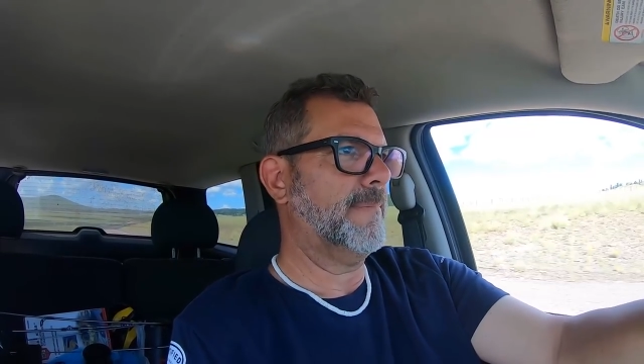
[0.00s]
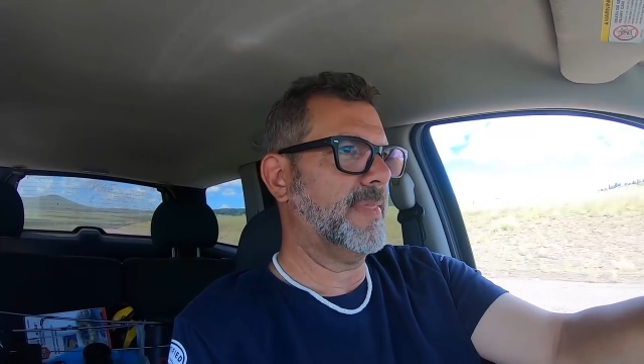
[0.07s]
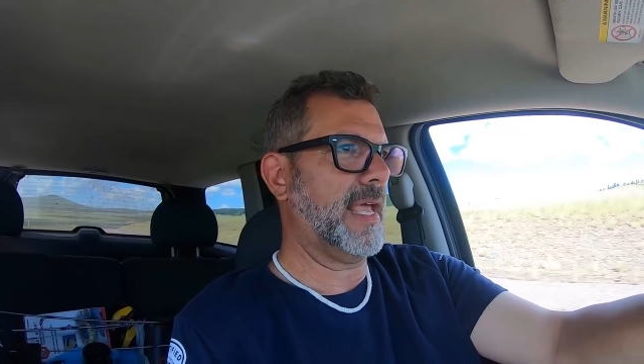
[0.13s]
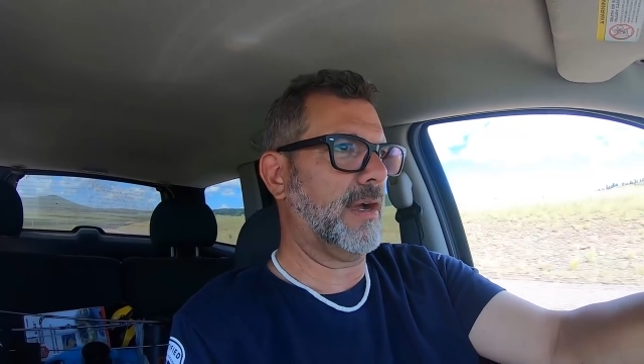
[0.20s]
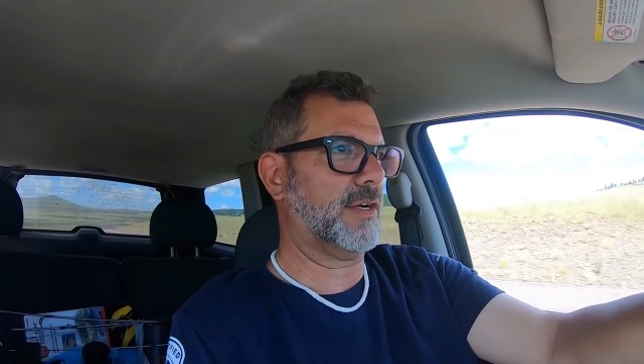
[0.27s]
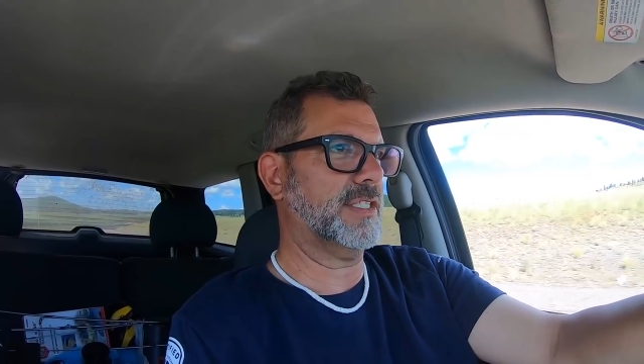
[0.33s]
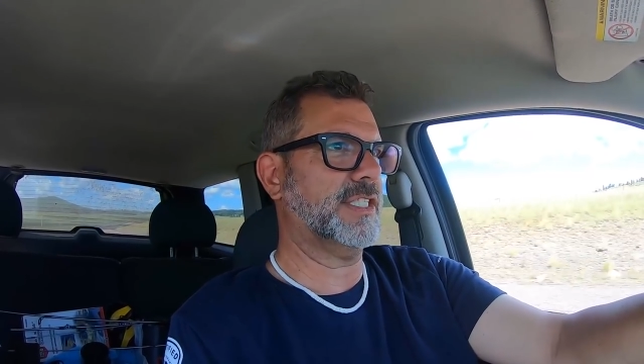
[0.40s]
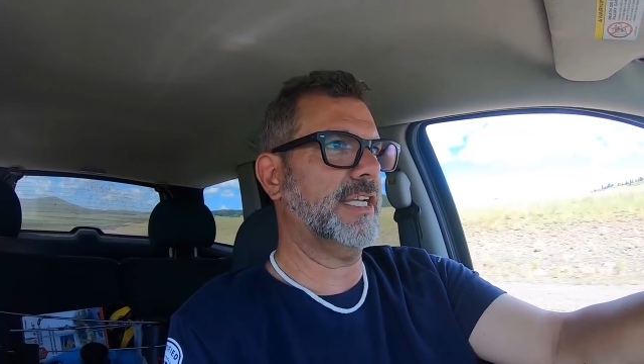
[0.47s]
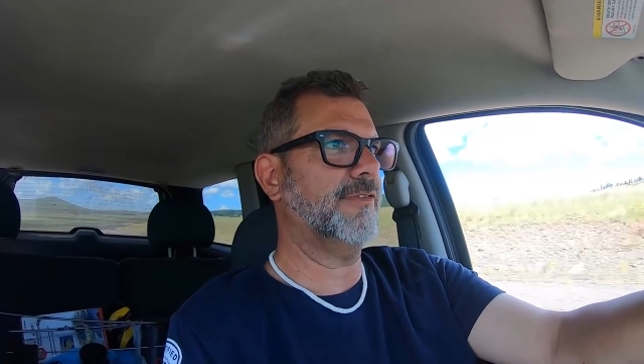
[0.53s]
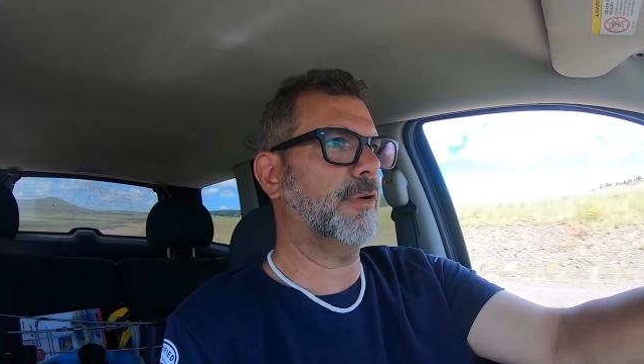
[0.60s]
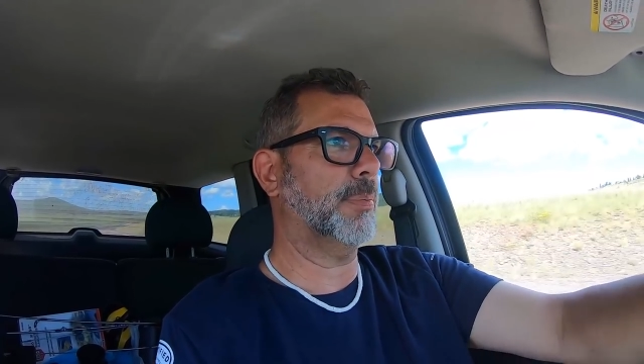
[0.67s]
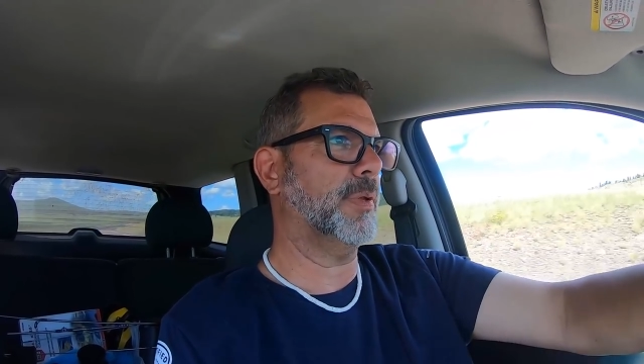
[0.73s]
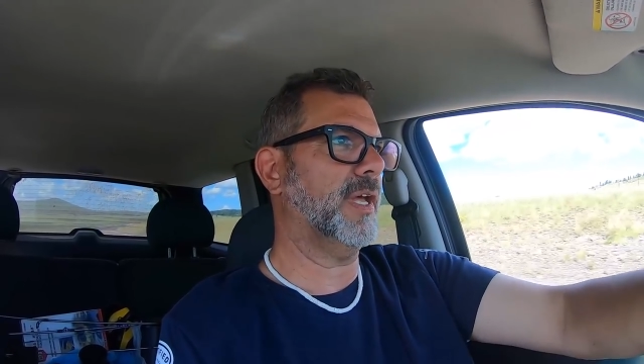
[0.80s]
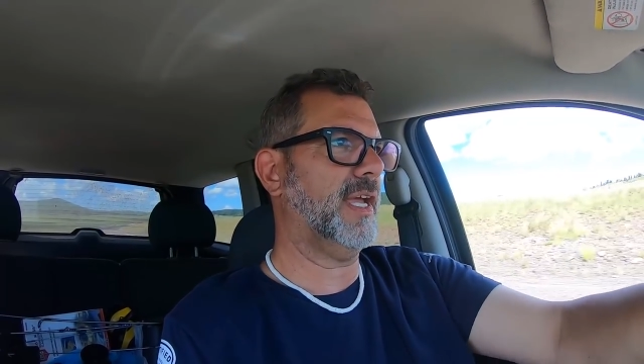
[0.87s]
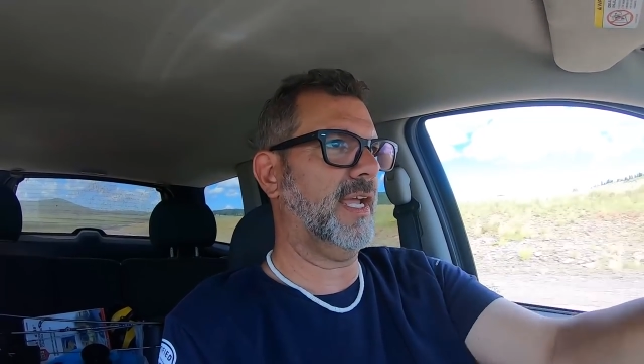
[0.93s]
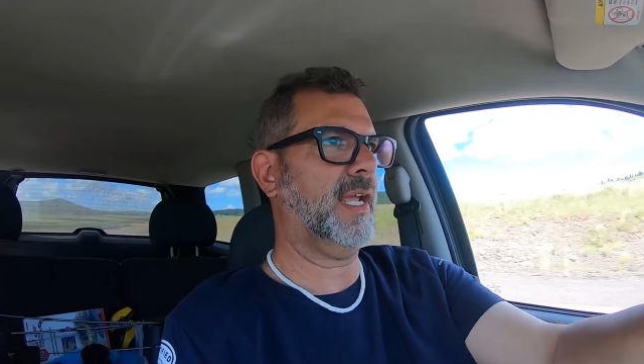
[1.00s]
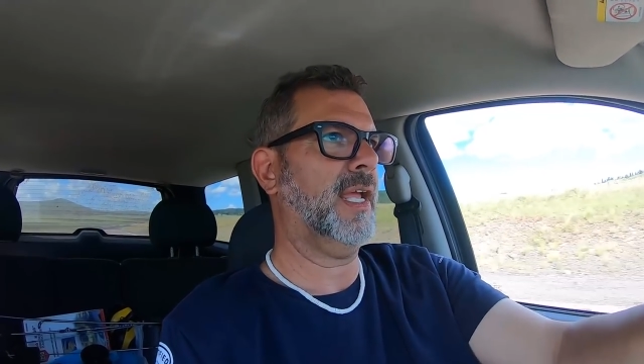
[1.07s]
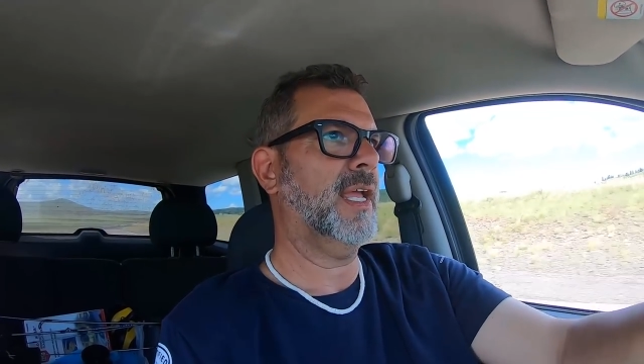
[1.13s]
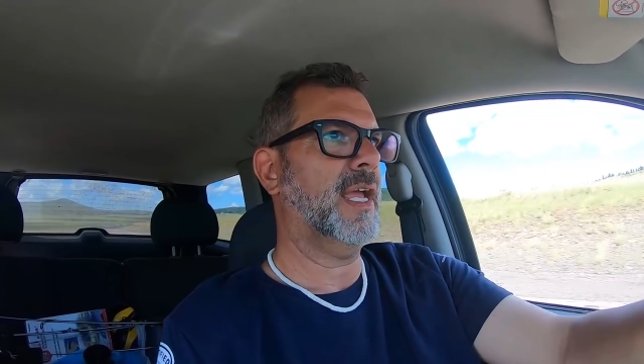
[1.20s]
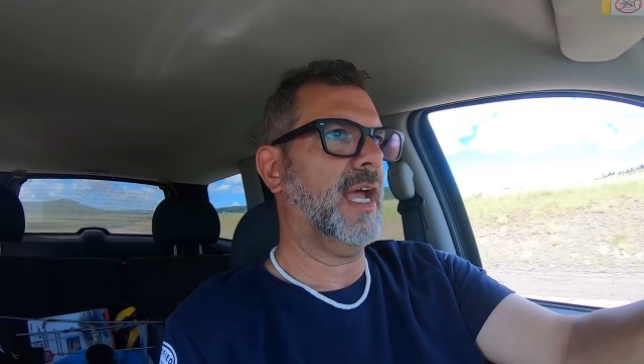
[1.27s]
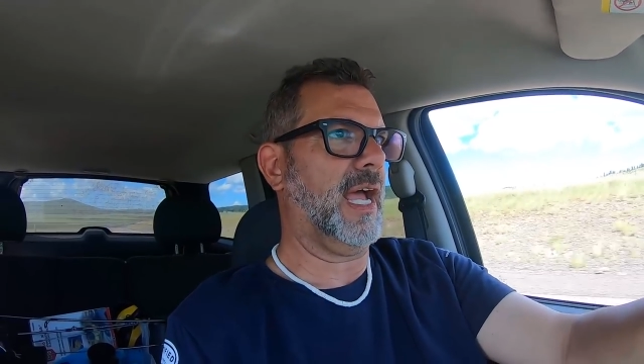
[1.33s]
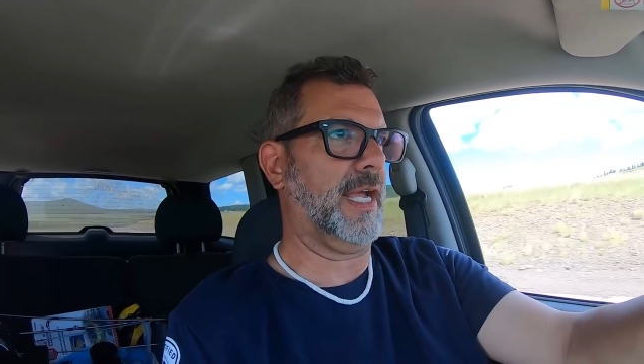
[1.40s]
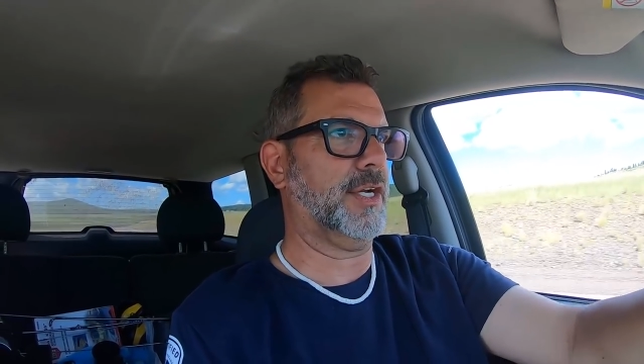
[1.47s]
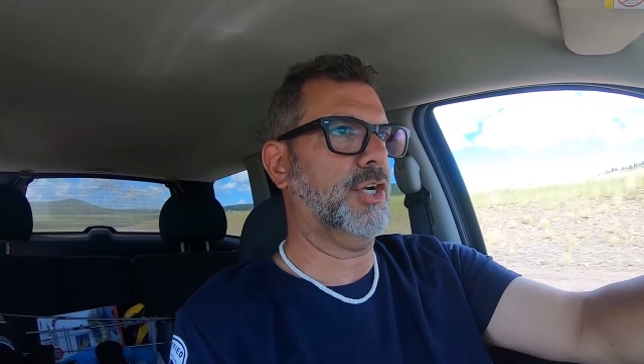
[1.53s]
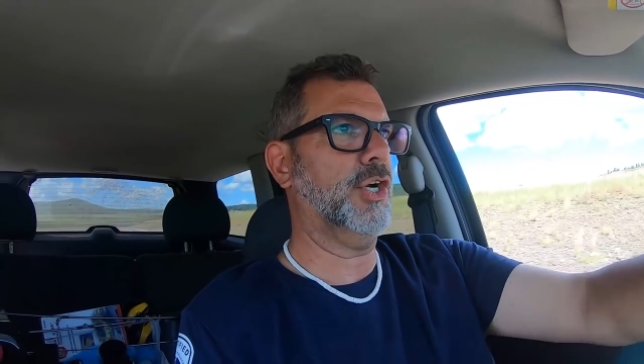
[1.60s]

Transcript: Now conceivably I